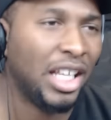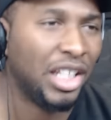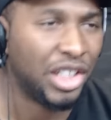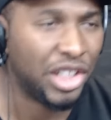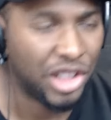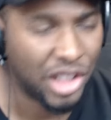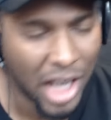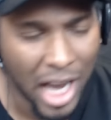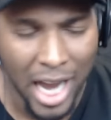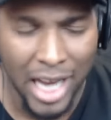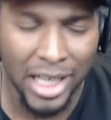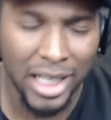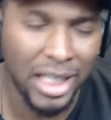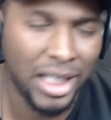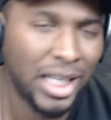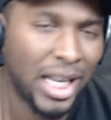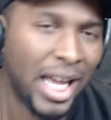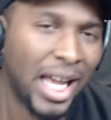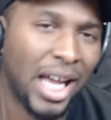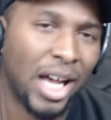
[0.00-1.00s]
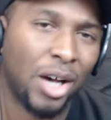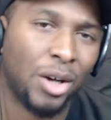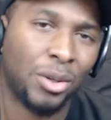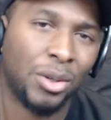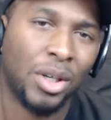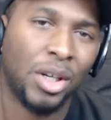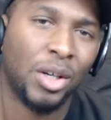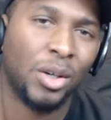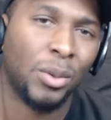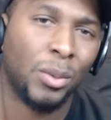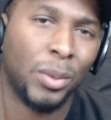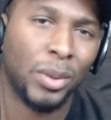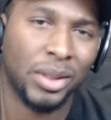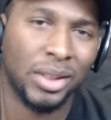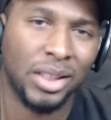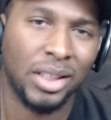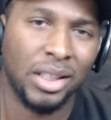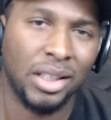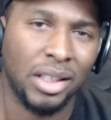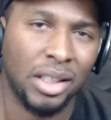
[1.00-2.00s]
and Shining Down
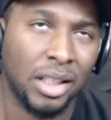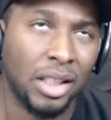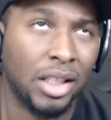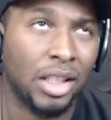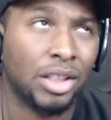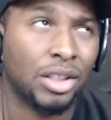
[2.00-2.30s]
was good.